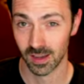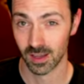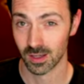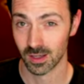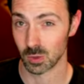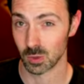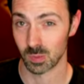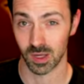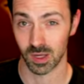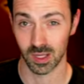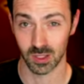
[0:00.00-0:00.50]

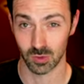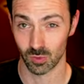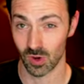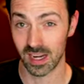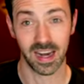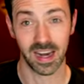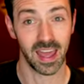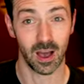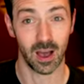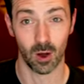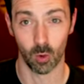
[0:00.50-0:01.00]
just because
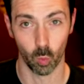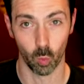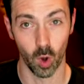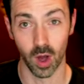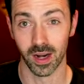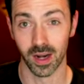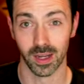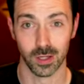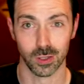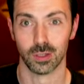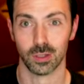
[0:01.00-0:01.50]
right now
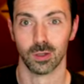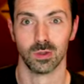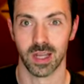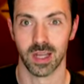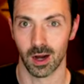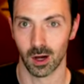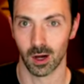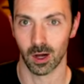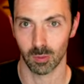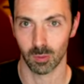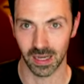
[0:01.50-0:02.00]
one and two
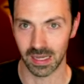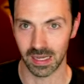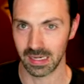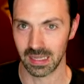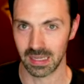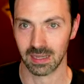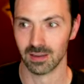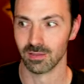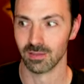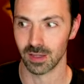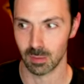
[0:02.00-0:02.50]
terabyte
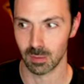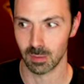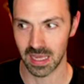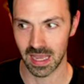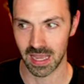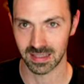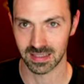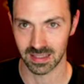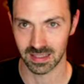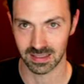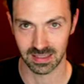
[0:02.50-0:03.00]
NVMe
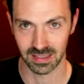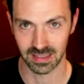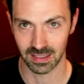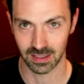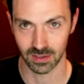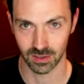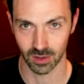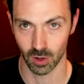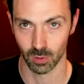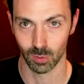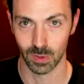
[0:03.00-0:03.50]
S S
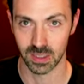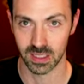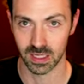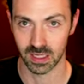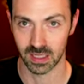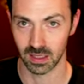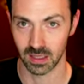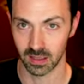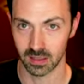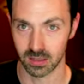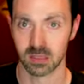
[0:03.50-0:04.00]
Ds are
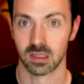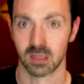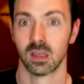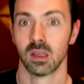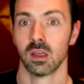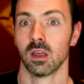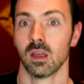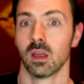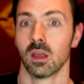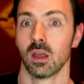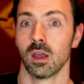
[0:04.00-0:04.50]
ridiculous,
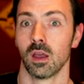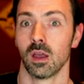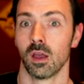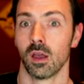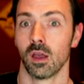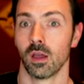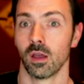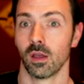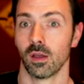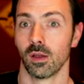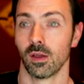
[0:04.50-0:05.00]

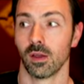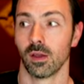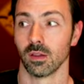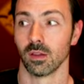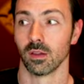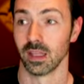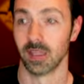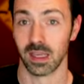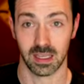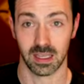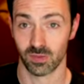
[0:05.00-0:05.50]

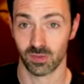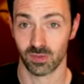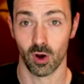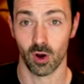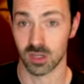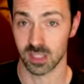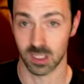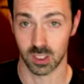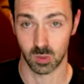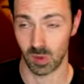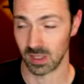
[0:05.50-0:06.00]
like as far
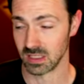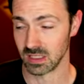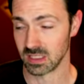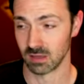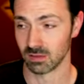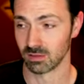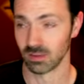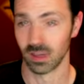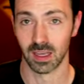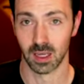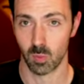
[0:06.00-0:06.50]
as
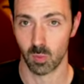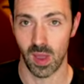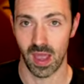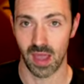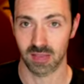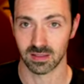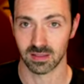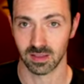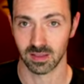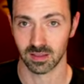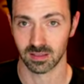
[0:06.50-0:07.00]
expensive and
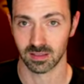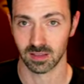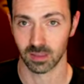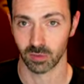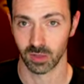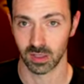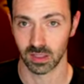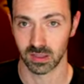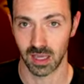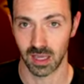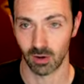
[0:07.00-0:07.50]
capacity and
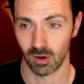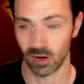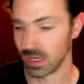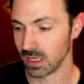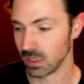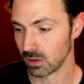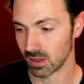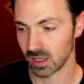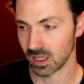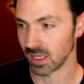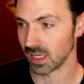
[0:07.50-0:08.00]
stuff like that, right?
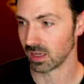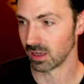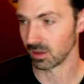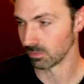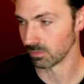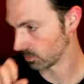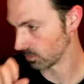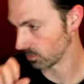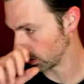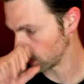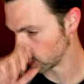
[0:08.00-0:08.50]
You can get
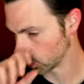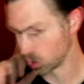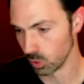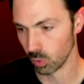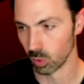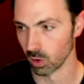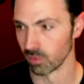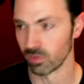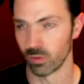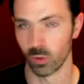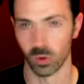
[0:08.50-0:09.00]
a, a
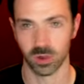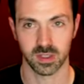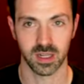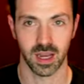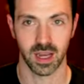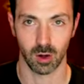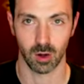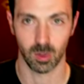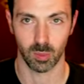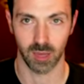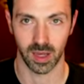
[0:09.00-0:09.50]
two or four
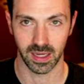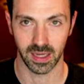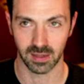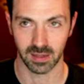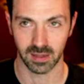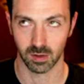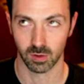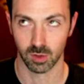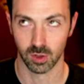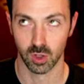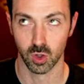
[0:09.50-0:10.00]
terabyte
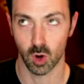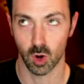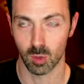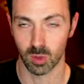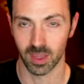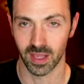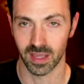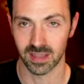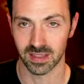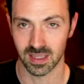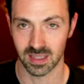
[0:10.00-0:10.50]

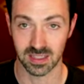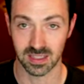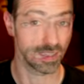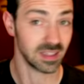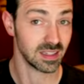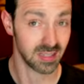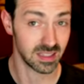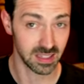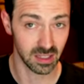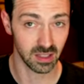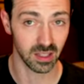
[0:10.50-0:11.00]
normal S S D,
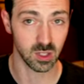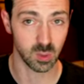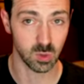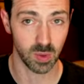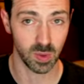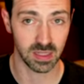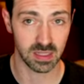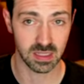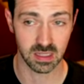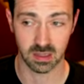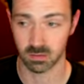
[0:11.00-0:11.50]
still
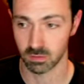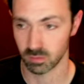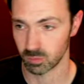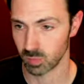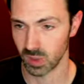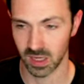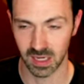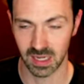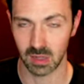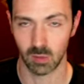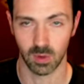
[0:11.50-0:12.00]
expensive,
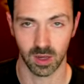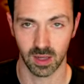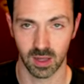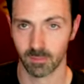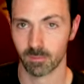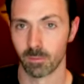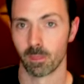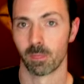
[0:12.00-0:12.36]
but anyway.